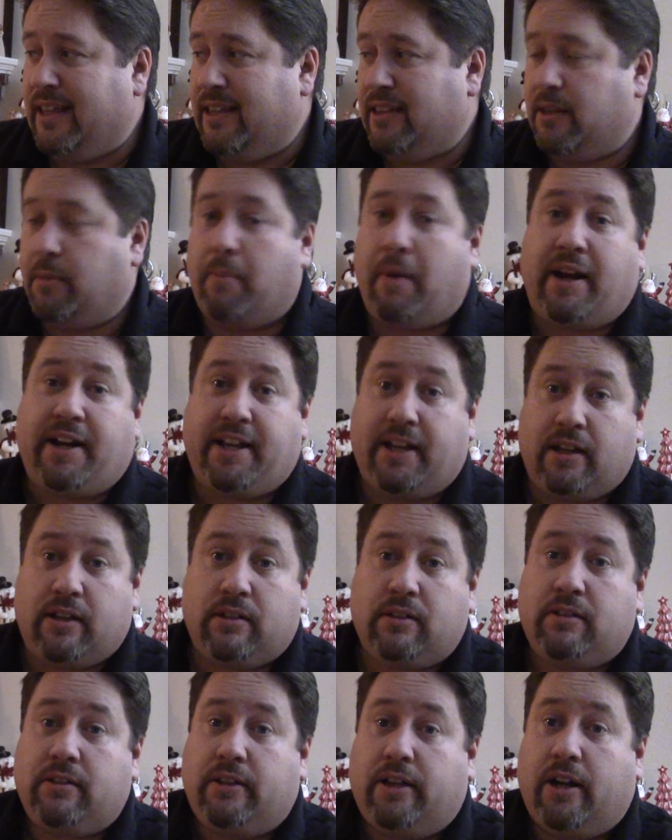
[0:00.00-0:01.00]
The money,
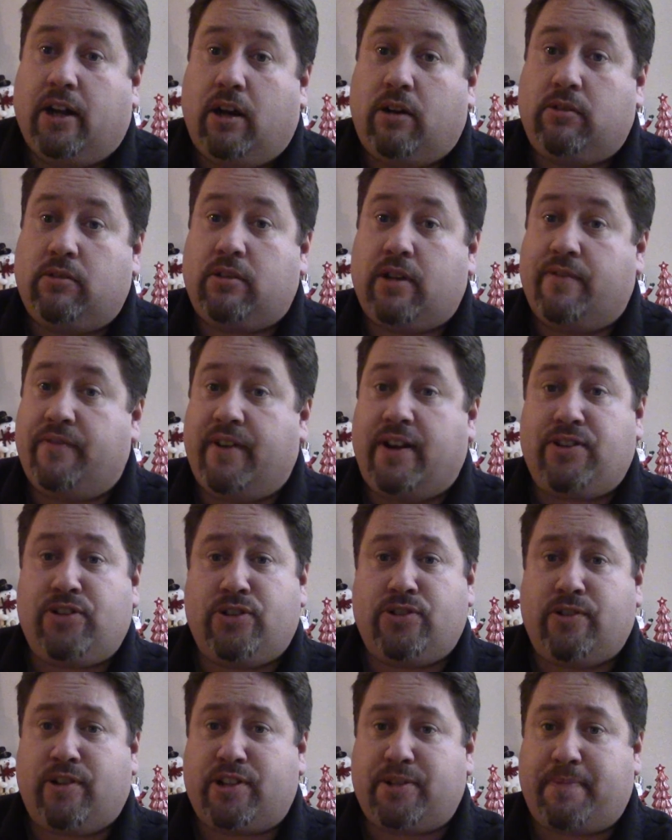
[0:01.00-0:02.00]

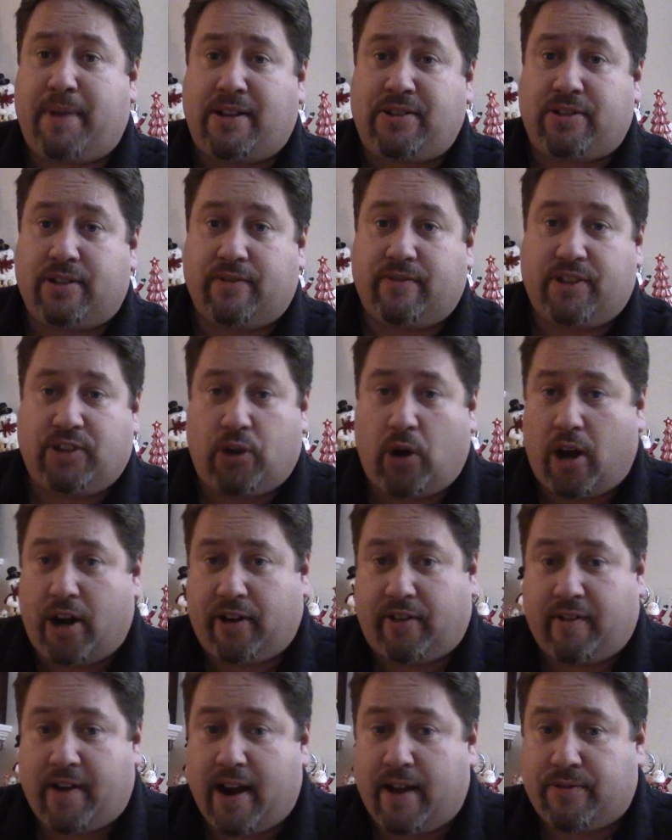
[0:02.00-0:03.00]
conventions are expensive, and the
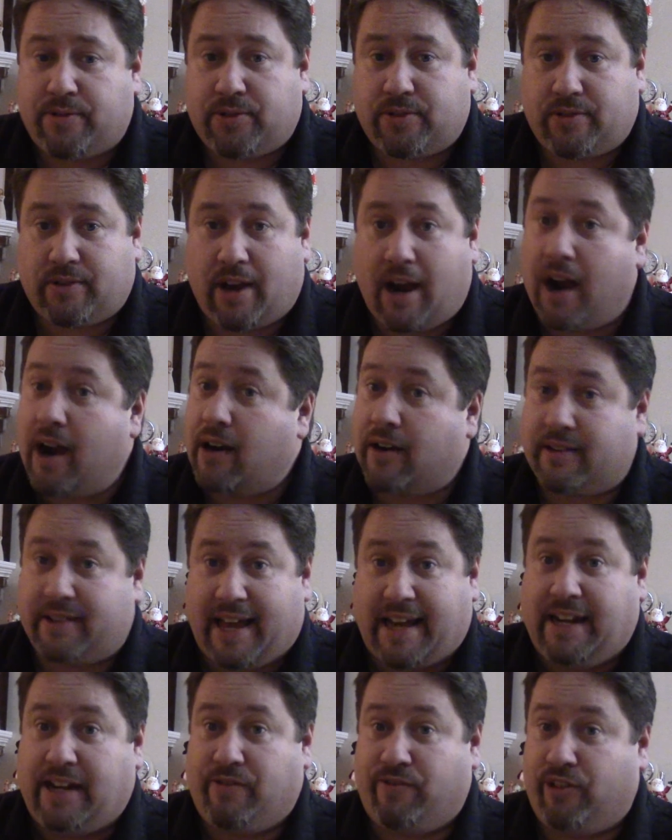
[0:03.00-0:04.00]
autographs are
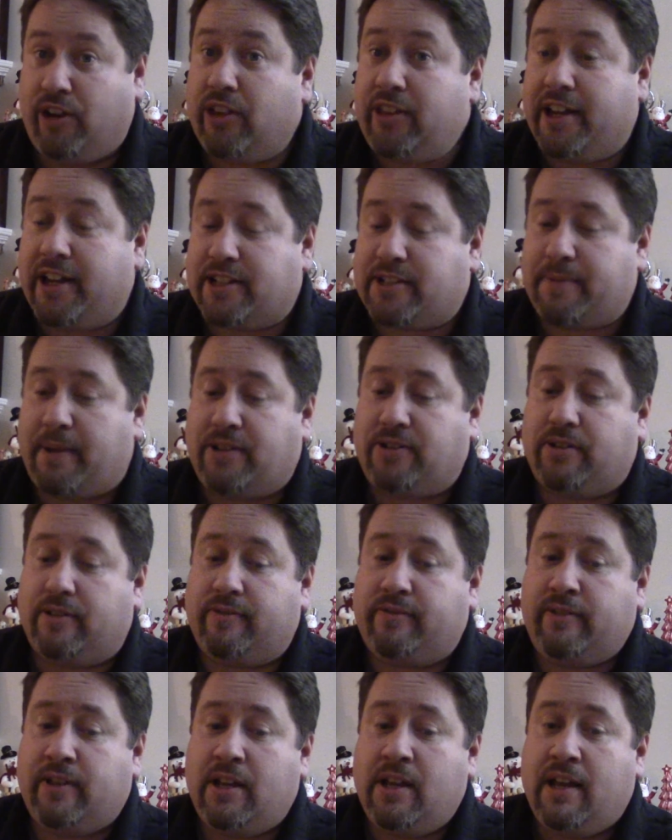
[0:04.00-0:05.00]
getting really
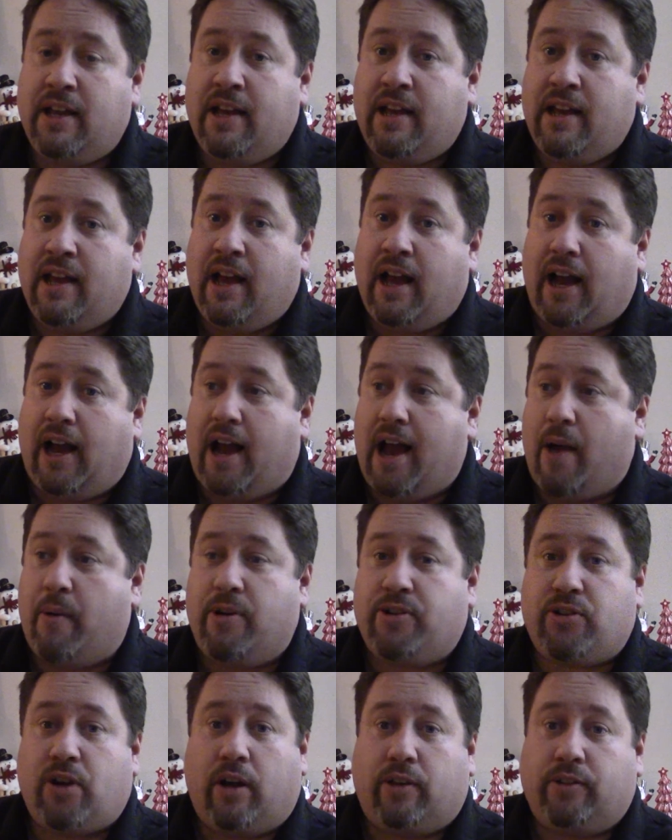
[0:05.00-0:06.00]
expensive. I
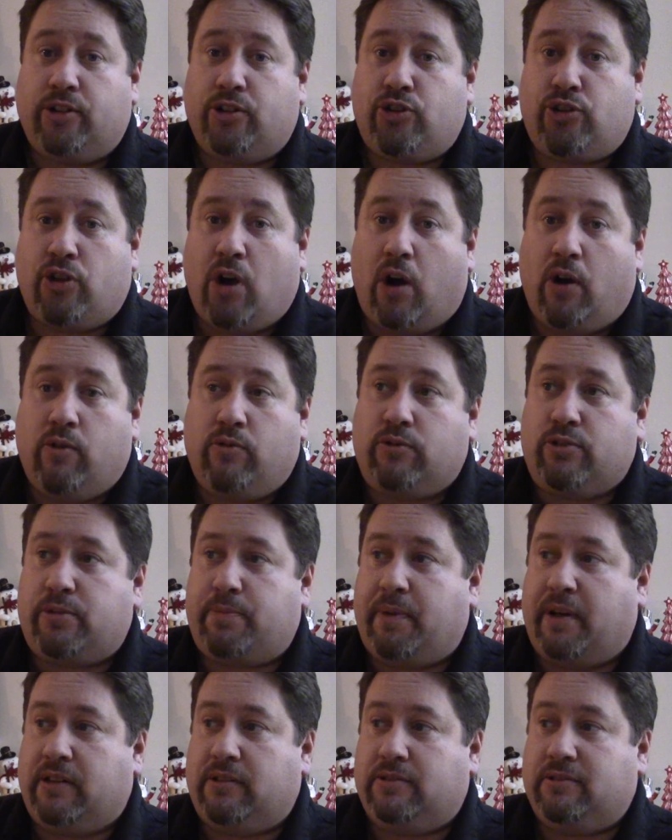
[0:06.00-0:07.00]
went to all these shows,
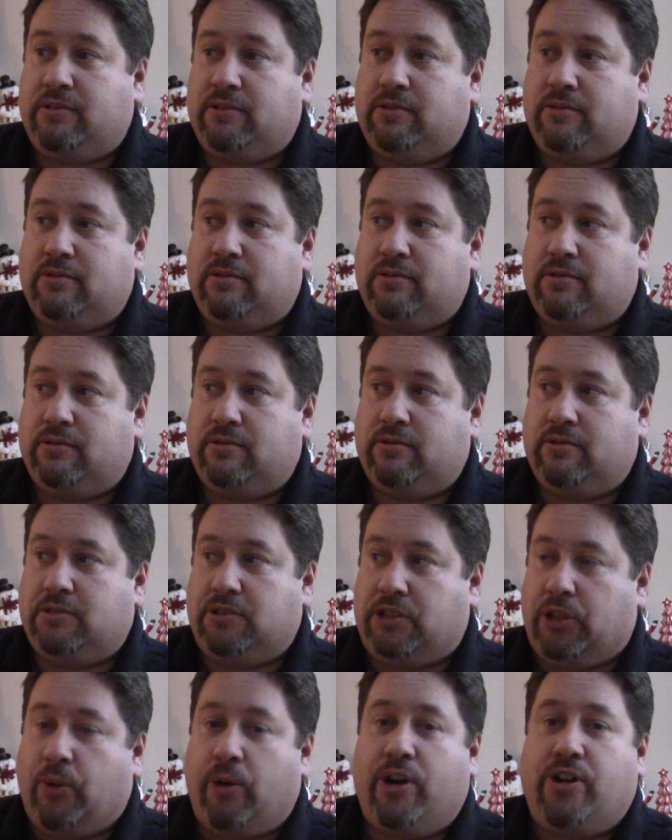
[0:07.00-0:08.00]
but
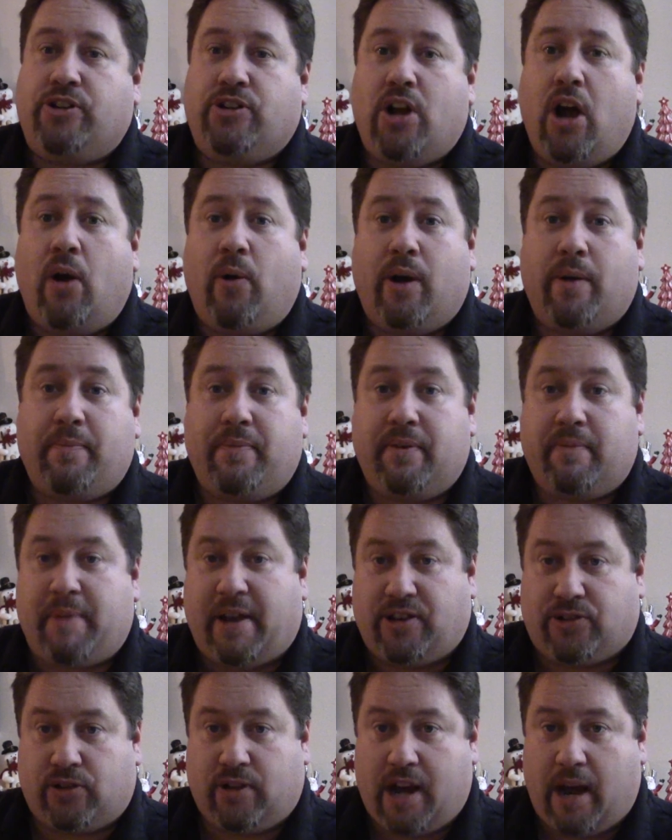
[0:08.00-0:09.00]
you wouldn't know it
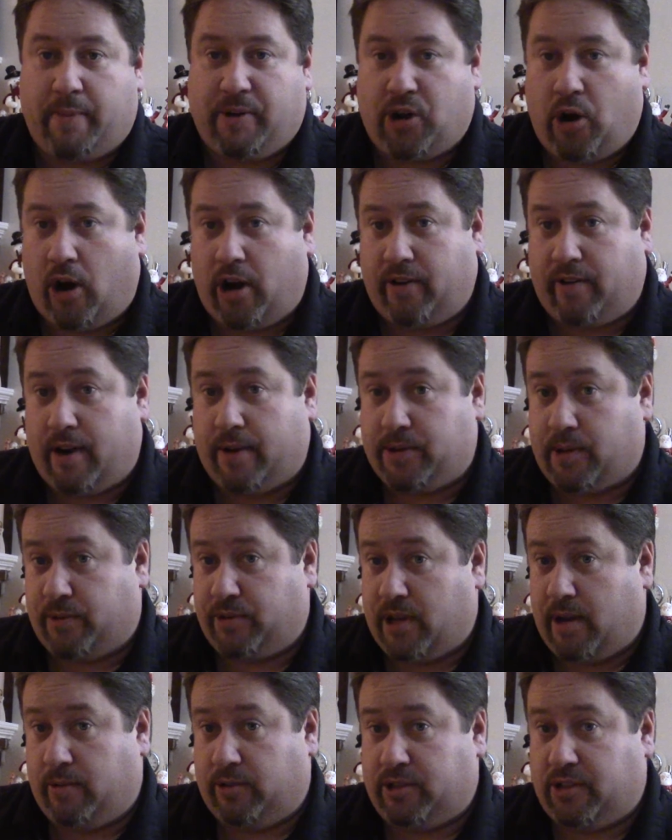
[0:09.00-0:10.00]
based on how many autographs I was
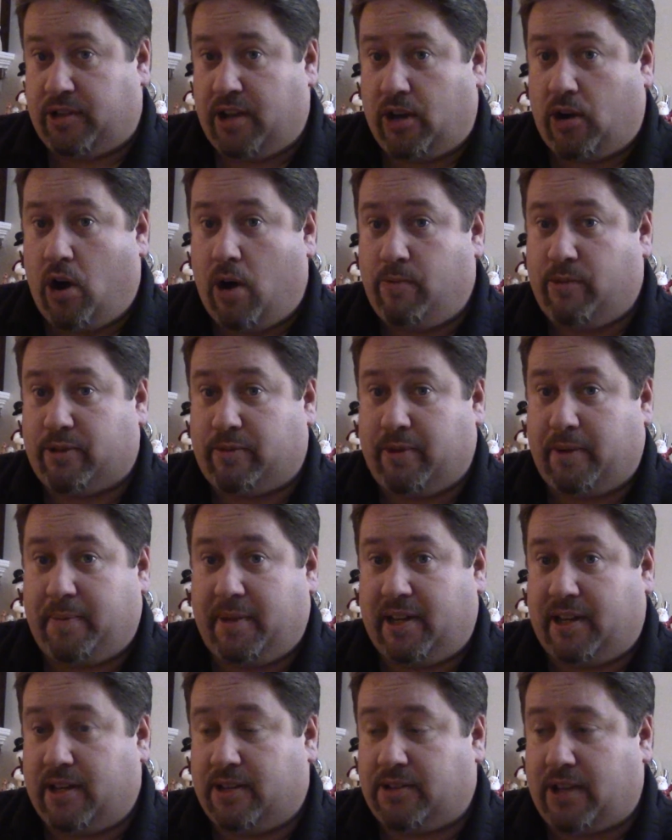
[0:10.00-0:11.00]
able to take home with me,
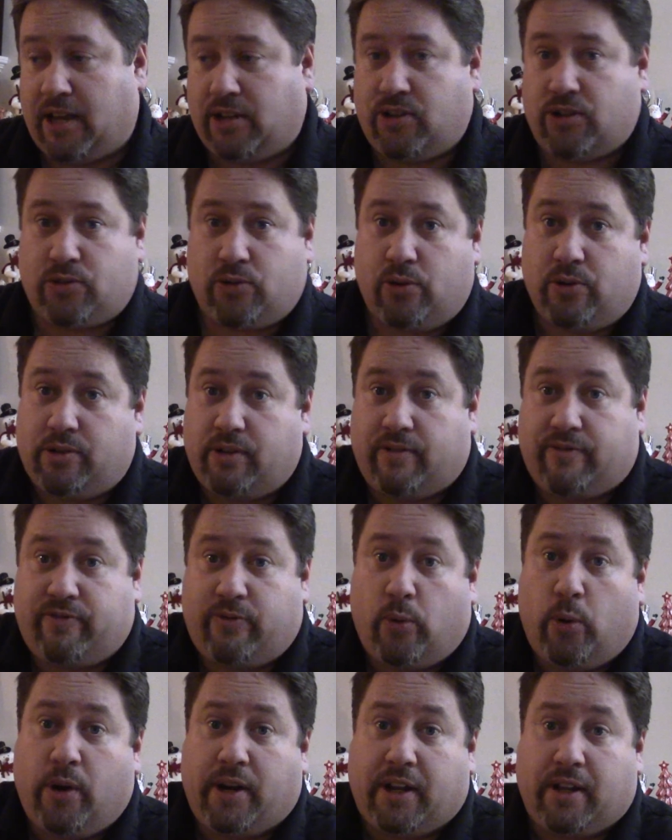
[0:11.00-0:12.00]
because I just couldn't
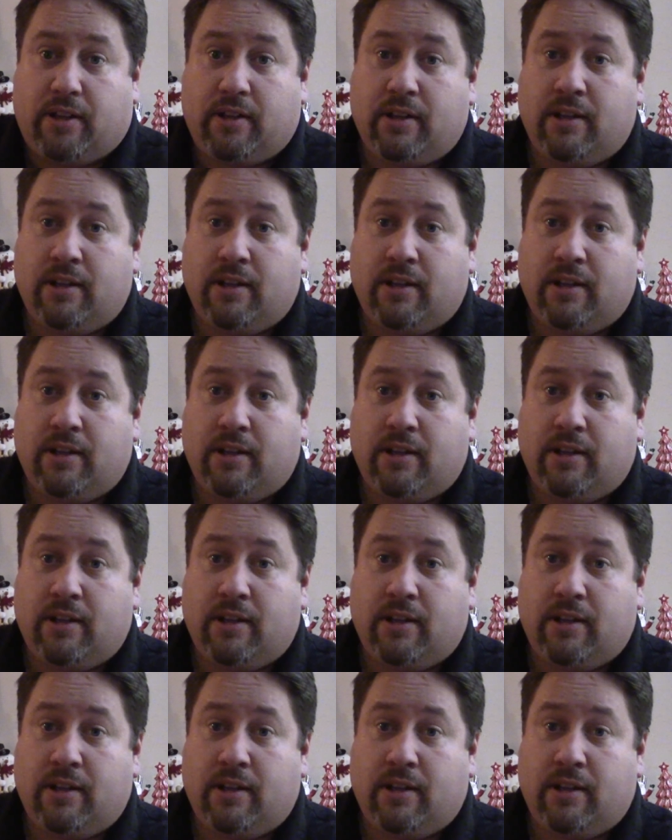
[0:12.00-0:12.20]
afford it.